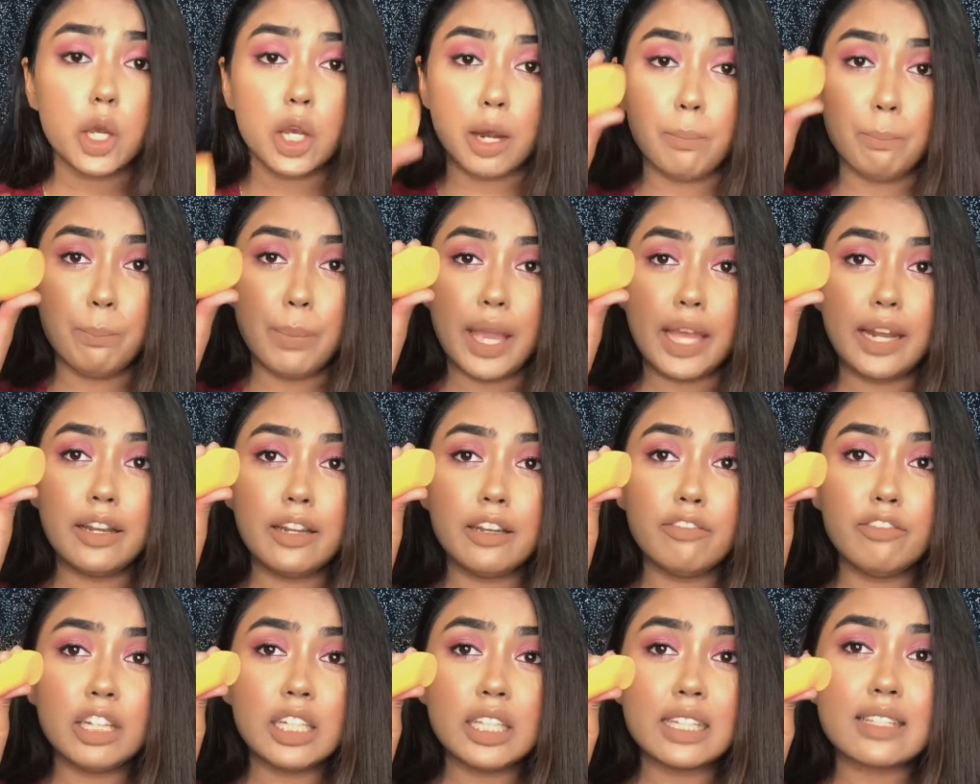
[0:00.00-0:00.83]

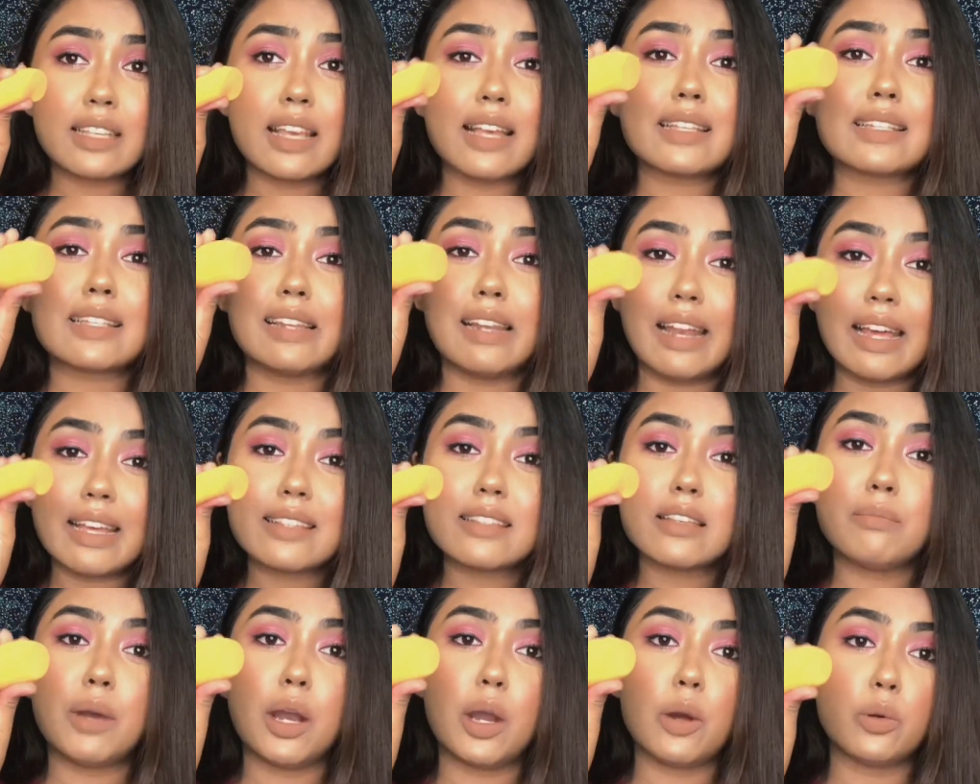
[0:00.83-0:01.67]
Comparatively, this has
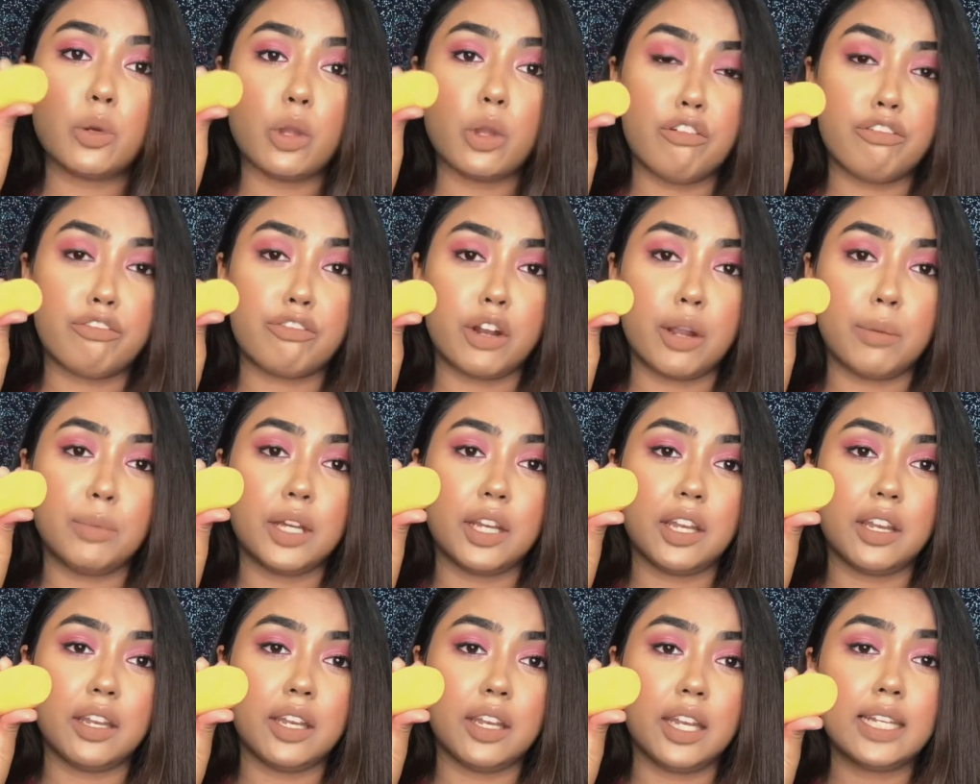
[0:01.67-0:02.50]
less amount of rubber
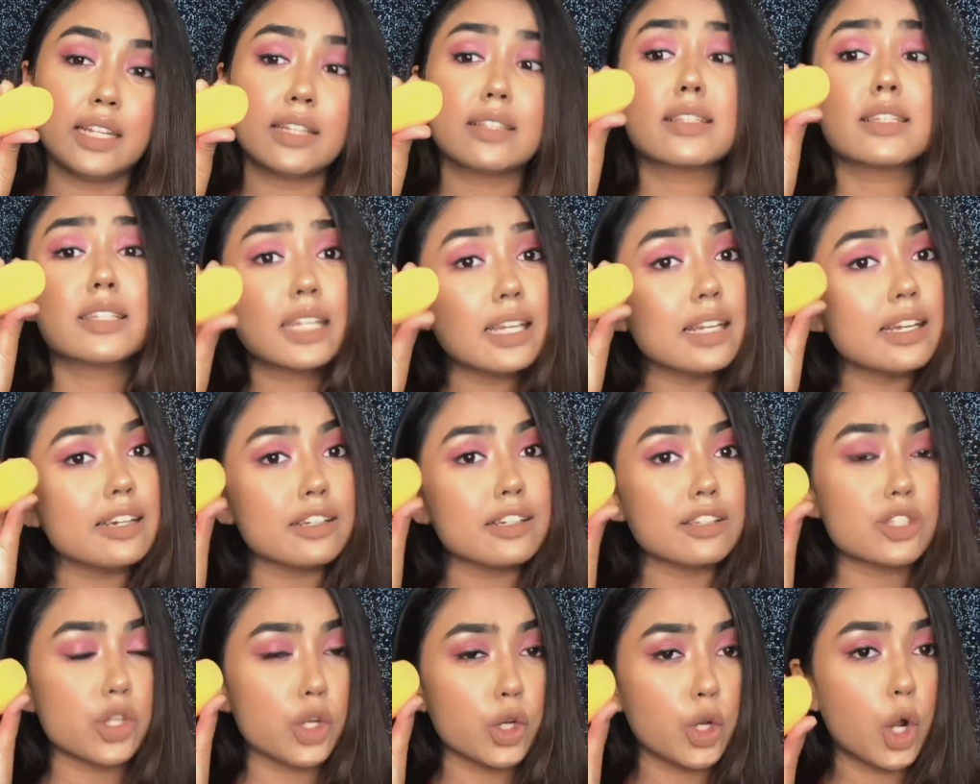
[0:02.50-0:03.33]
in it. Still, it
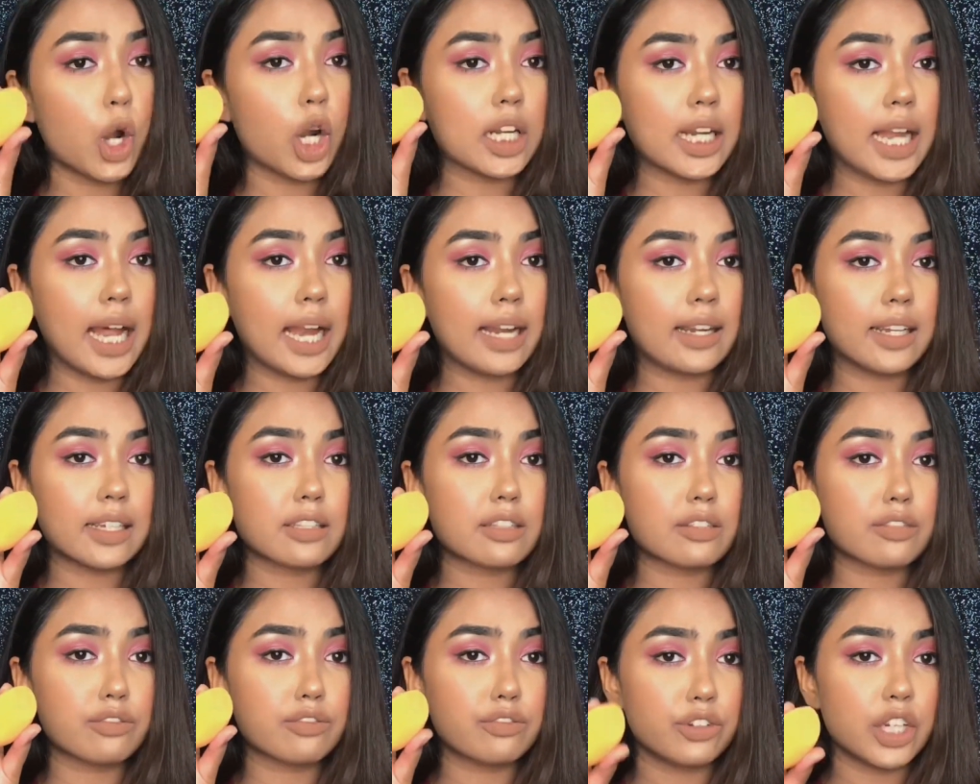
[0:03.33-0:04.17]
is not
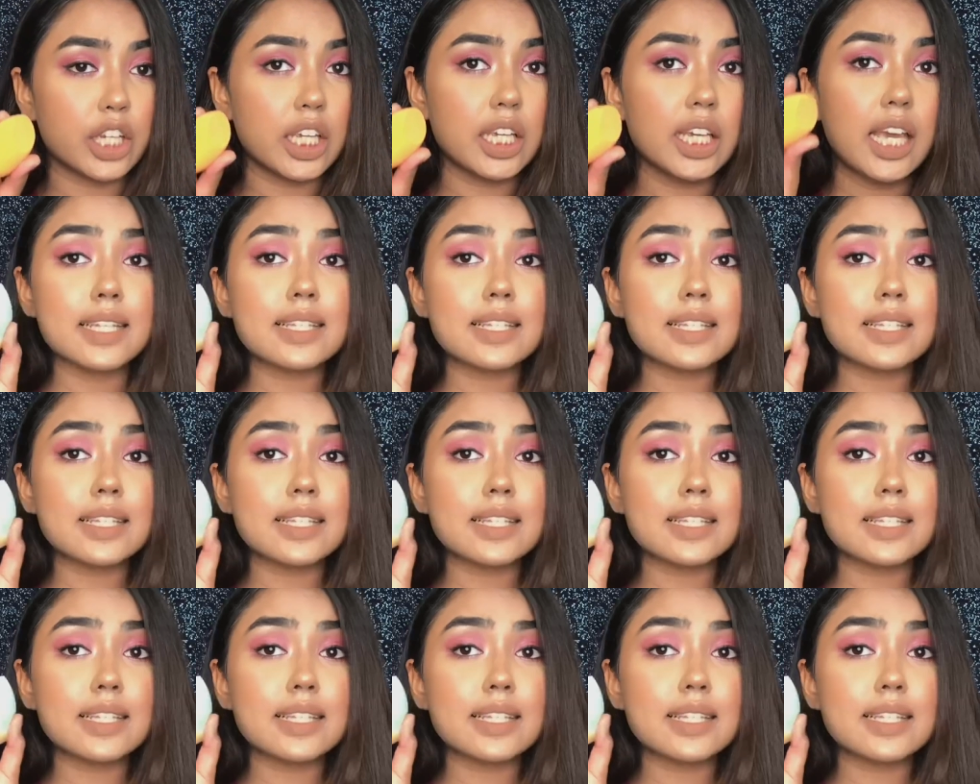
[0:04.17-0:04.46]
latex-free.